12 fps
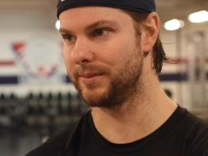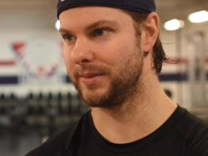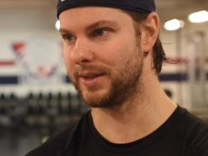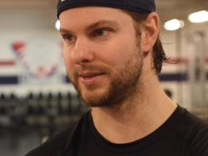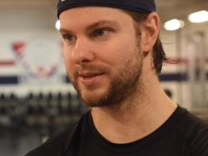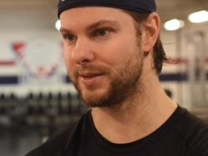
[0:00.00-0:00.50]

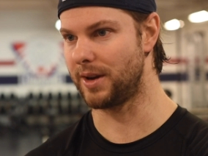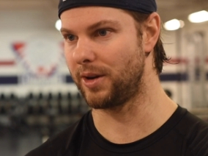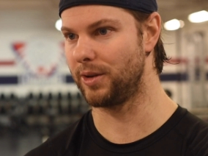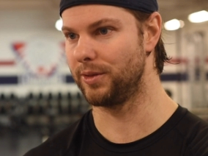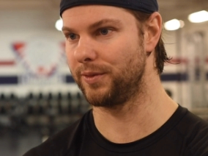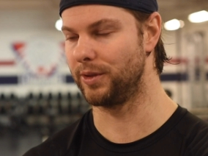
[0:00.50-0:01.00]
it's
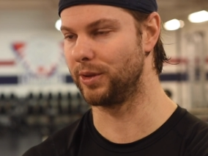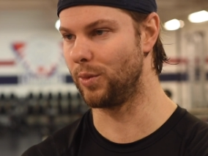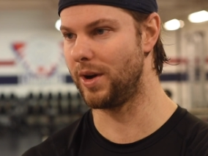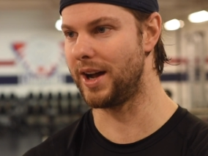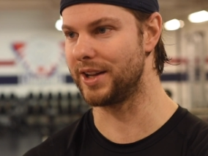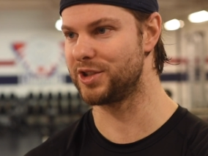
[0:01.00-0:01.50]
hurtful to
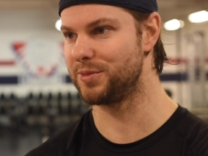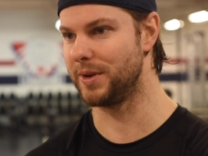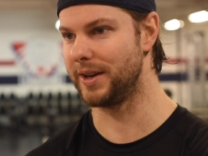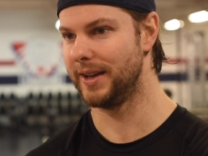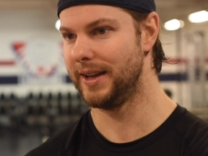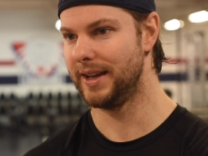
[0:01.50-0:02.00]
watch.
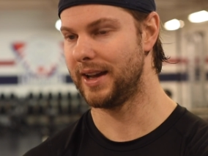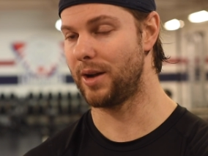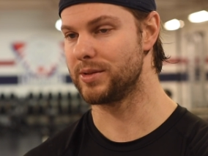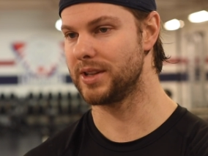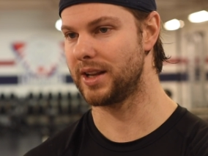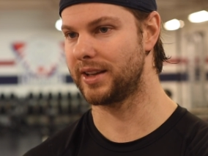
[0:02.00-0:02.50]
But
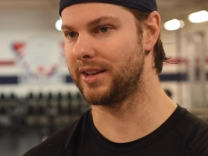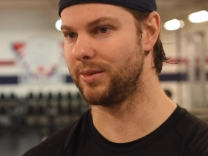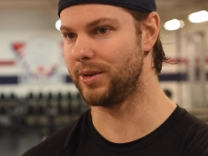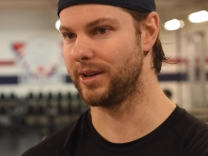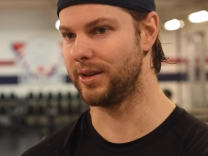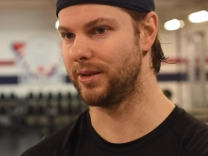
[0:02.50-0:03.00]
I was lucky
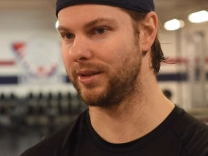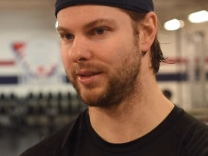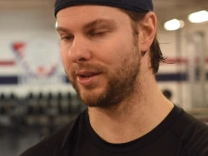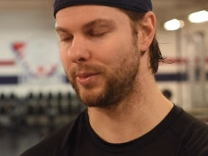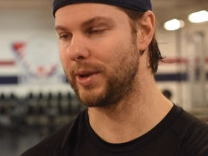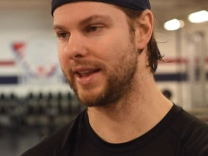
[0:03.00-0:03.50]
where
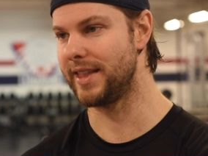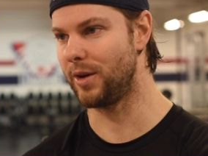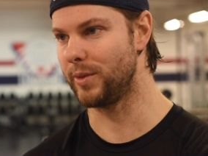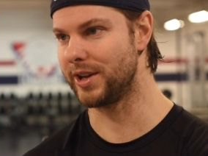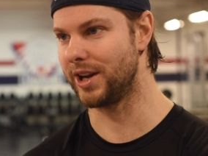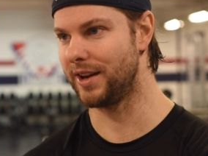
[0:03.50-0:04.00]
you know we had
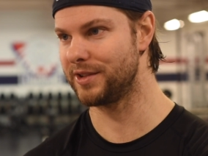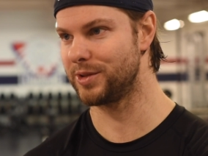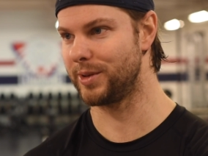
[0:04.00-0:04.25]
that week off,